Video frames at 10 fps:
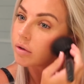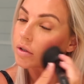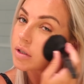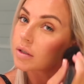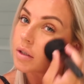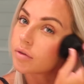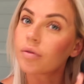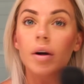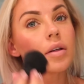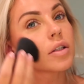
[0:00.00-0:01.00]
just
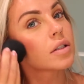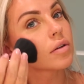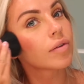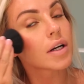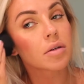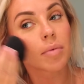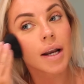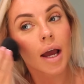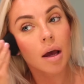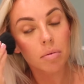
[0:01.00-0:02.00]
to freshen my
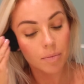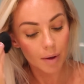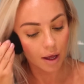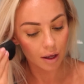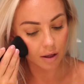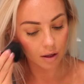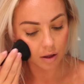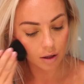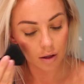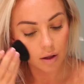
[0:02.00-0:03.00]
neck up a bit.
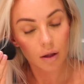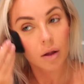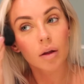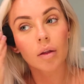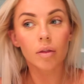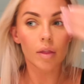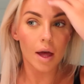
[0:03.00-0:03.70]
And